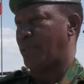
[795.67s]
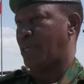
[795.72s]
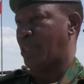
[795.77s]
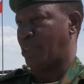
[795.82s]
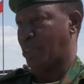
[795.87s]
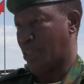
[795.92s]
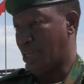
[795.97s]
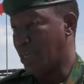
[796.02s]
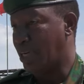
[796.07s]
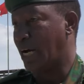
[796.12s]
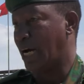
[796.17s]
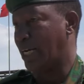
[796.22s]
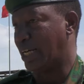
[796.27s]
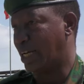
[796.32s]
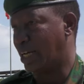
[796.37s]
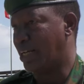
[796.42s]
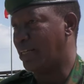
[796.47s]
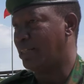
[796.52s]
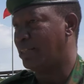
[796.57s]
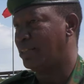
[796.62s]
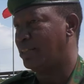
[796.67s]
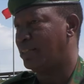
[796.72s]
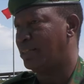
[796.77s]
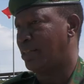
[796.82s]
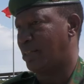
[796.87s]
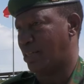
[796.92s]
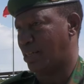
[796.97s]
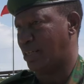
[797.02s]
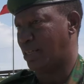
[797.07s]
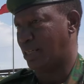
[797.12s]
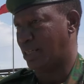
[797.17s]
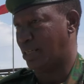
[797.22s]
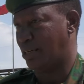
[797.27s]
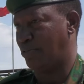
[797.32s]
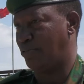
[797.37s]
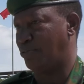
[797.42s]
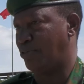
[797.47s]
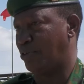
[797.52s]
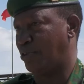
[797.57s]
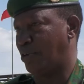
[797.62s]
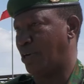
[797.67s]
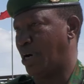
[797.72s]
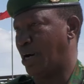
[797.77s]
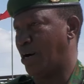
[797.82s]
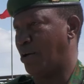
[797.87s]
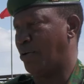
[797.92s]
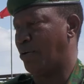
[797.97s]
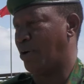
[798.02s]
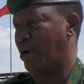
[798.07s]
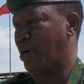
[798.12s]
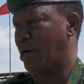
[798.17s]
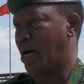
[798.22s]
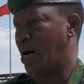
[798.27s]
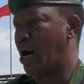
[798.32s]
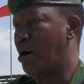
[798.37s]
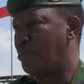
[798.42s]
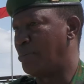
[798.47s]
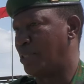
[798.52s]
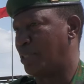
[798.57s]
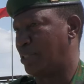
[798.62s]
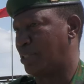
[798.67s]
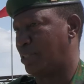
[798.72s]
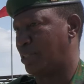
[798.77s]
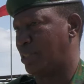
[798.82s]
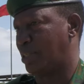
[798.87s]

think again, think again for our armies,